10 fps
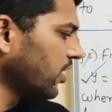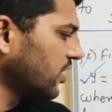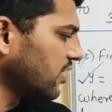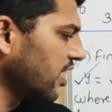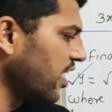this
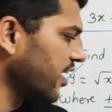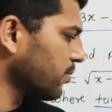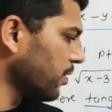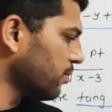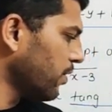as
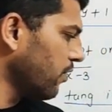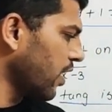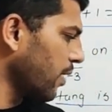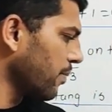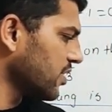ax plus
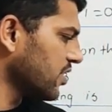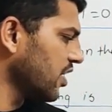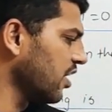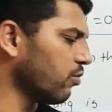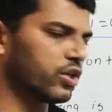by plus
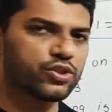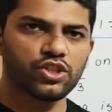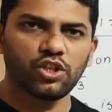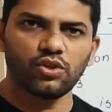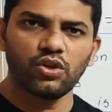c equal to
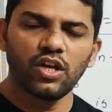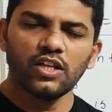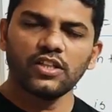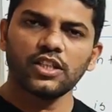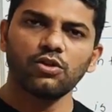0,
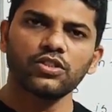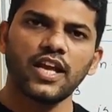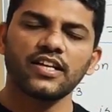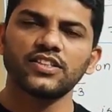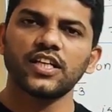this looks
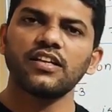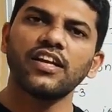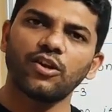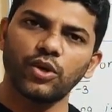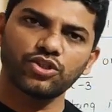like a general
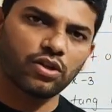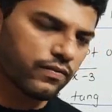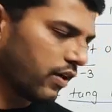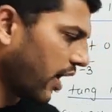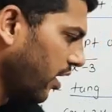equation
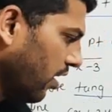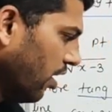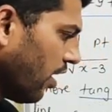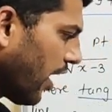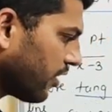of line,
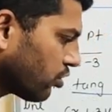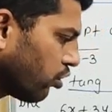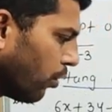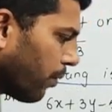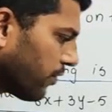and the
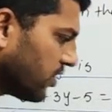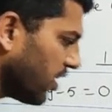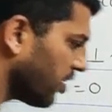slope of the